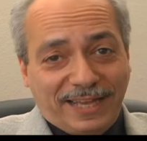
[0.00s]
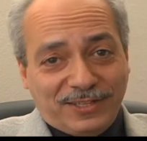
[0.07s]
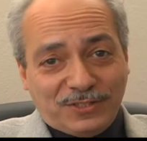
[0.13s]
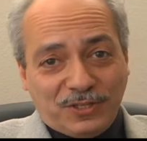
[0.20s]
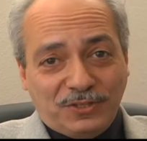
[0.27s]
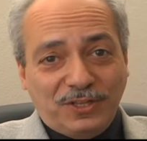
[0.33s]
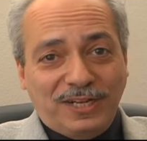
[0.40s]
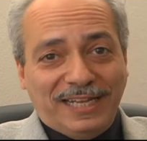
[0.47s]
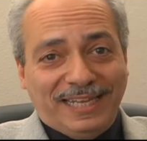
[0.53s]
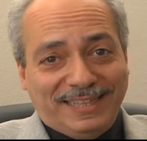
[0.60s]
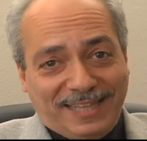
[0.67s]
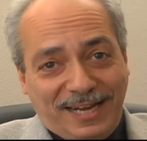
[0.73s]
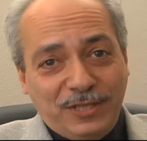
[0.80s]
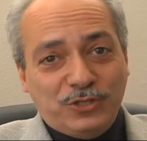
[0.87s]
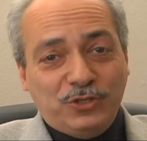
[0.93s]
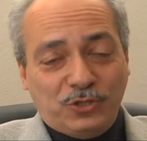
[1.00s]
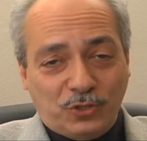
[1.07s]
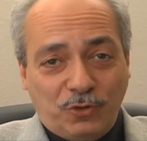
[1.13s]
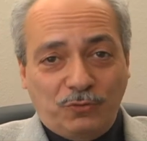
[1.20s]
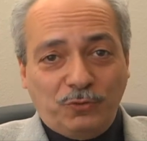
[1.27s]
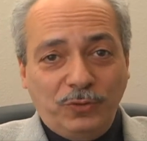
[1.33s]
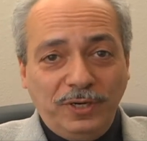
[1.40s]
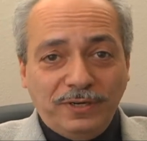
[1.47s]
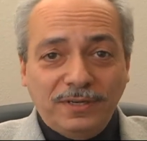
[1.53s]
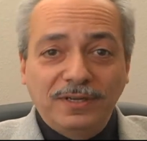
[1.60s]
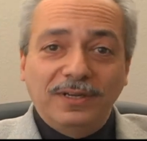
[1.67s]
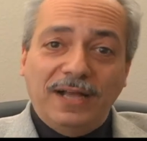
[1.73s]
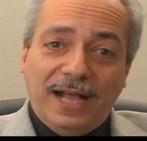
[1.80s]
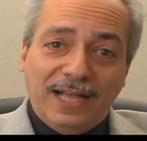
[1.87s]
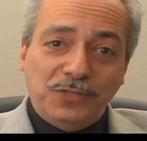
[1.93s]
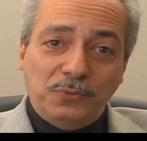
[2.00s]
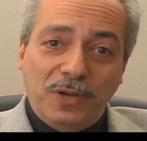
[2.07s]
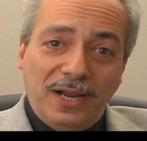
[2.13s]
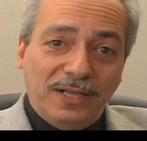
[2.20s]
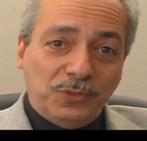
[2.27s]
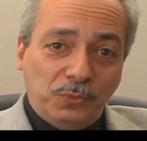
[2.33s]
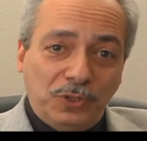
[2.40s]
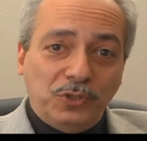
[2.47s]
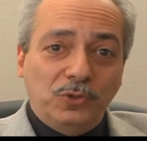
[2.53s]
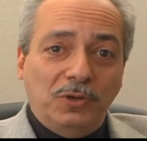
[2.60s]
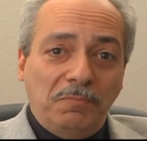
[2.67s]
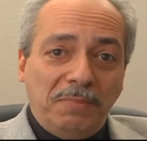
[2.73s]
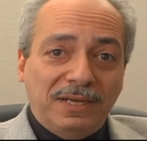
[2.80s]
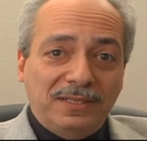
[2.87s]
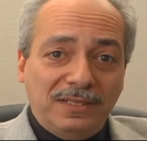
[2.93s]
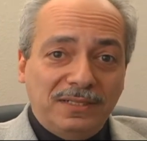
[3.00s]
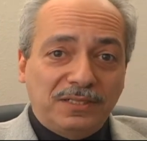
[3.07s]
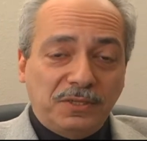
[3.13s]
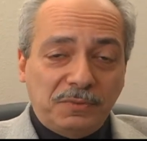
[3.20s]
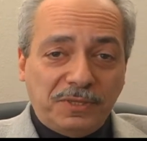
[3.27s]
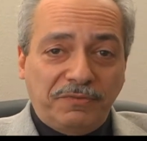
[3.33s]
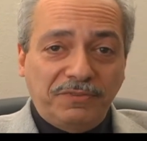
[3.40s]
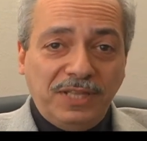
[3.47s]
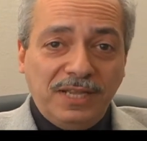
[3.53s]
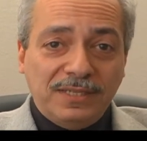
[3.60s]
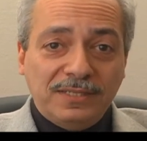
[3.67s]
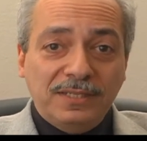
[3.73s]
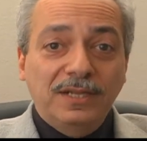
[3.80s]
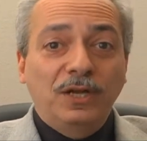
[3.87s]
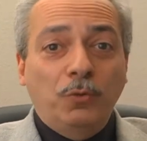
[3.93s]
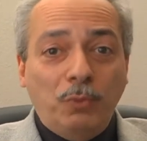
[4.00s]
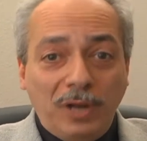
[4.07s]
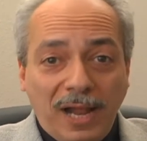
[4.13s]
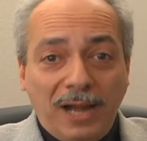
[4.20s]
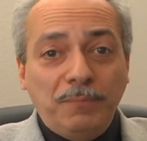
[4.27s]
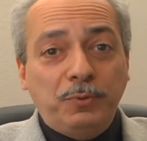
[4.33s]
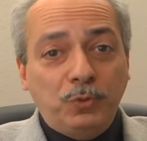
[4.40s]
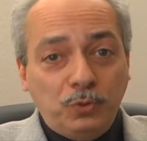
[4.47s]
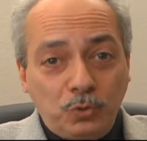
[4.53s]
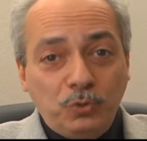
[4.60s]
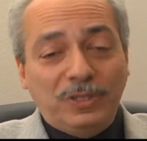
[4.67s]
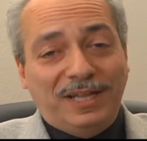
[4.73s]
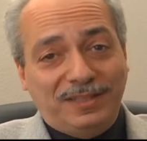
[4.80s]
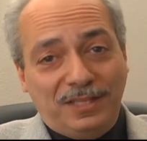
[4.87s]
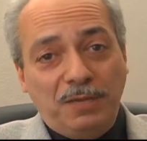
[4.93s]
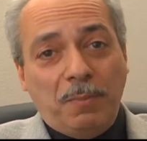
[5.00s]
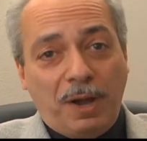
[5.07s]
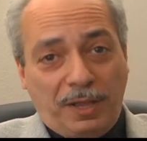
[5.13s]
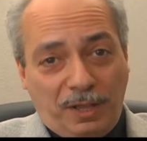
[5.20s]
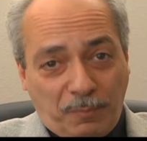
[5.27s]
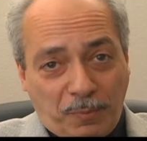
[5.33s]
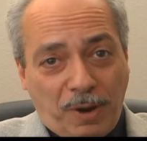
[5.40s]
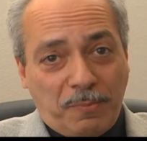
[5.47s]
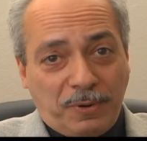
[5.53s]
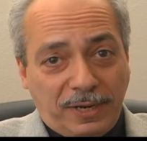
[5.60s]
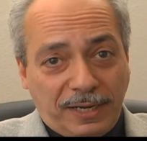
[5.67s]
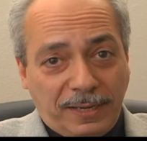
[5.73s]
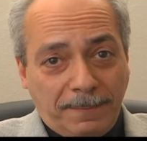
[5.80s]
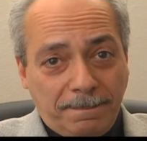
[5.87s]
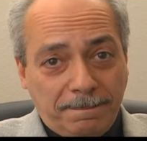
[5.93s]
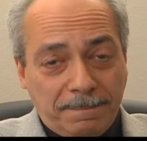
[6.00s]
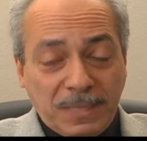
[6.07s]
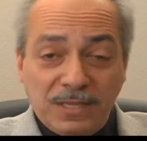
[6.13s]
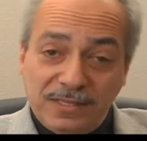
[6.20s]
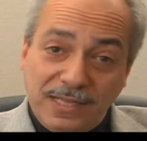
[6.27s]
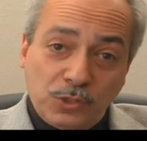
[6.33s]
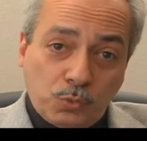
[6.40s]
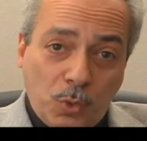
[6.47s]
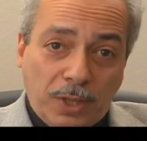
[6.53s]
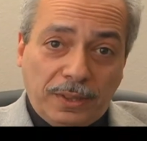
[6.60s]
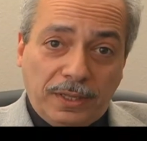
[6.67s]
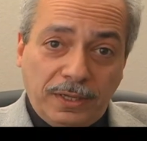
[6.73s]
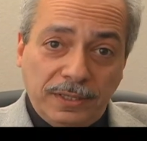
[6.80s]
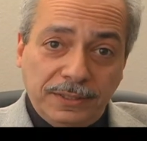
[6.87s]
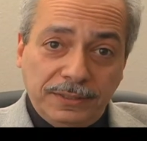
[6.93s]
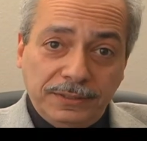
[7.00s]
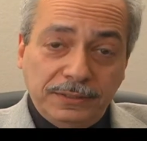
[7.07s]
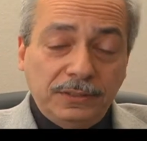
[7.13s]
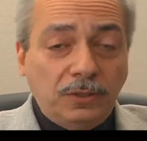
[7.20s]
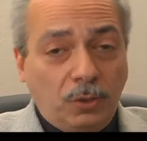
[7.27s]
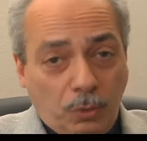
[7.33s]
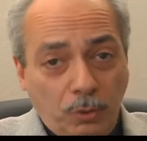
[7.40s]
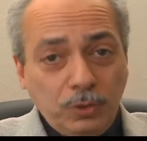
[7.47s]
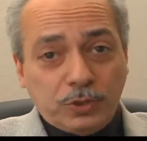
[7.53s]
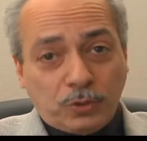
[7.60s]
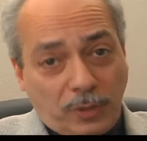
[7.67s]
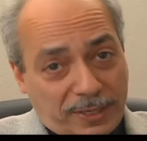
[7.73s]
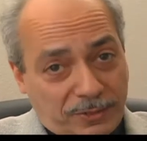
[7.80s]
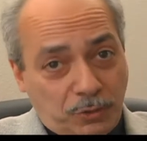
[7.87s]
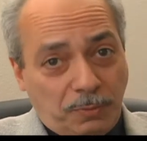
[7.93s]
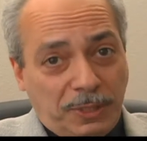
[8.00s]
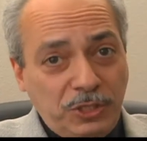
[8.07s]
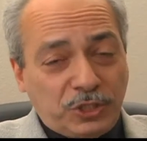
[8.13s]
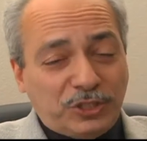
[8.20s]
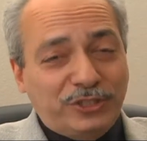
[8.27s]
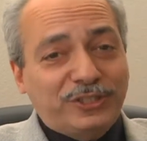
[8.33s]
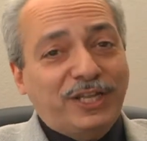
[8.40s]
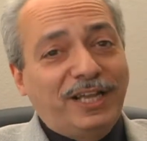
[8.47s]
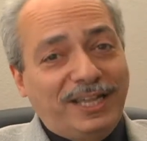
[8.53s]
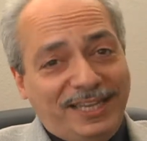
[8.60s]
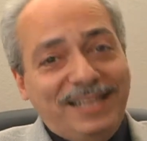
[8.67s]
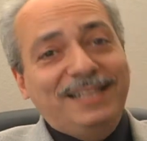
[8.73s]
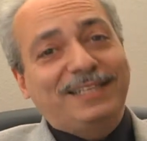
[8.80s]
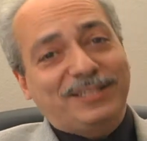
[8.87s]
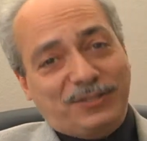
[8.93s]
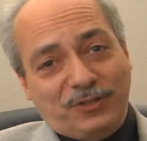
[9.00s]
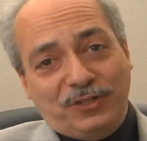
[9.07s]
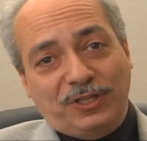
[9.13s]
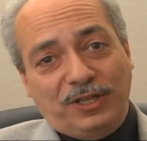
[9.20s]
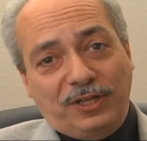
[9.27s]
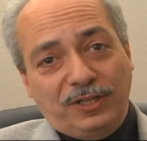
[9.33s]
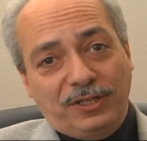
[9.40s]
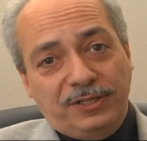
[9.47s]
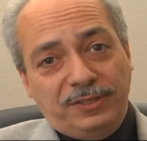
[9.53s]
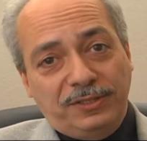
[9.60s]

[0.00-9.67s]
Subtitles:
external intelligent software as well as what you embedded in terms of test will help you do that debugging properly. That's one. Also, as you mentioned, yield is critical.